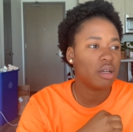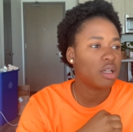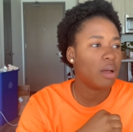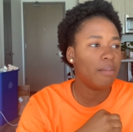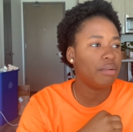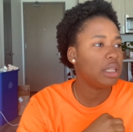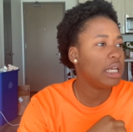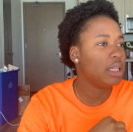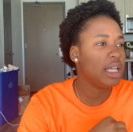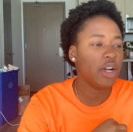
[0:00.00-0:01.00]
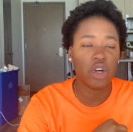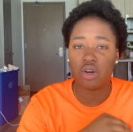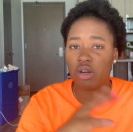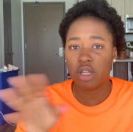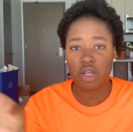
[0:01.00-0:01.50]
completely
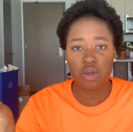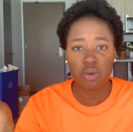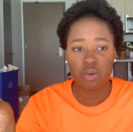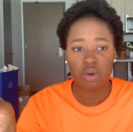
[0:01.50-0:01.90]
hurt you